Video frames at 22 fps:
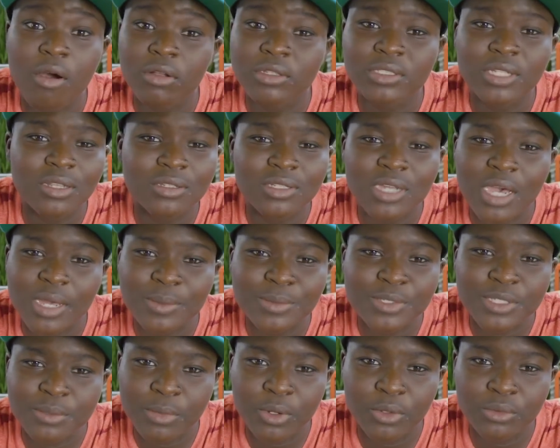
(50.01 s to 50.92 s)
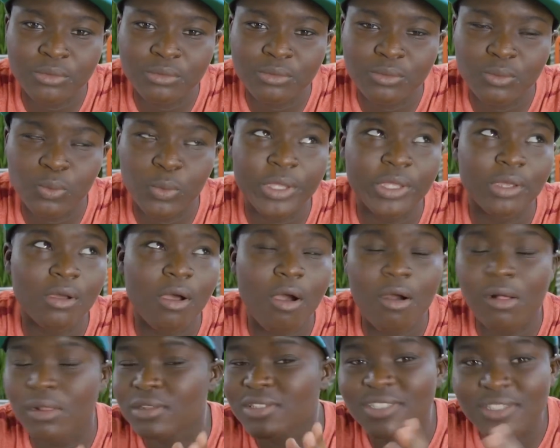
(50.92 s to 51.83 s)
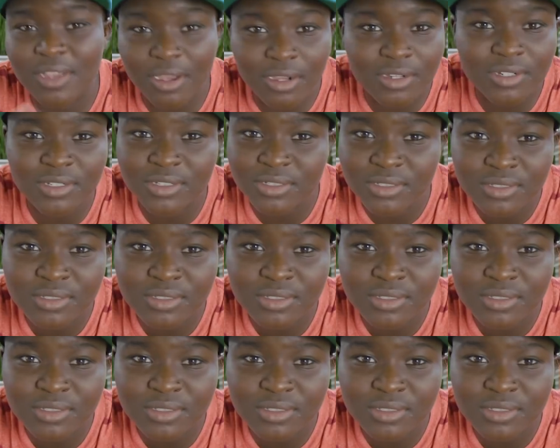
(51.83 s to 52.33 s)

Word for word: all tell time, Simone. We all suck.